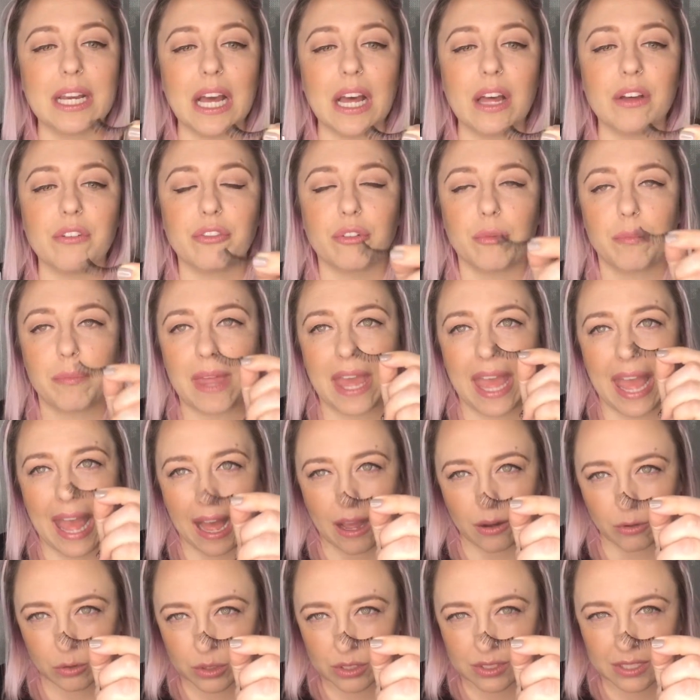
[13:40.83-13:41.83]
cut from the
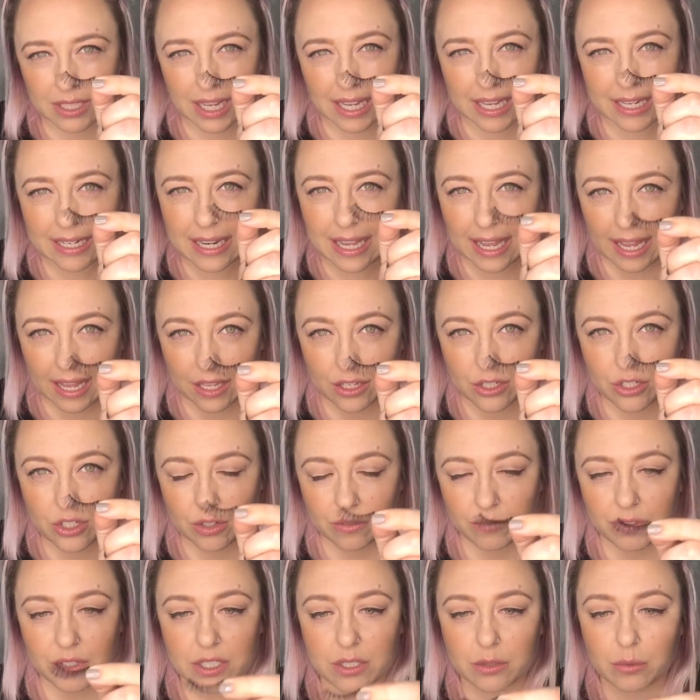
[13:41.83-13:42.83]
outside edge
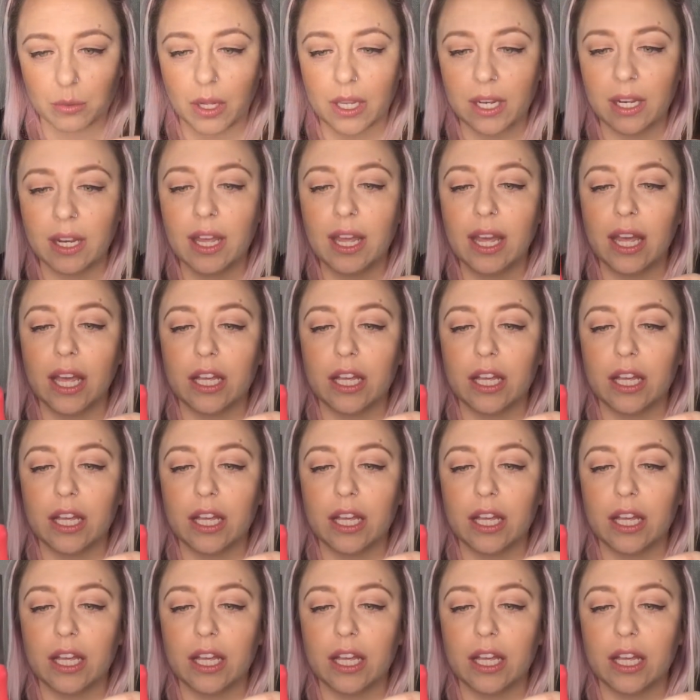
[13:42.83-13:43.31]
of this one.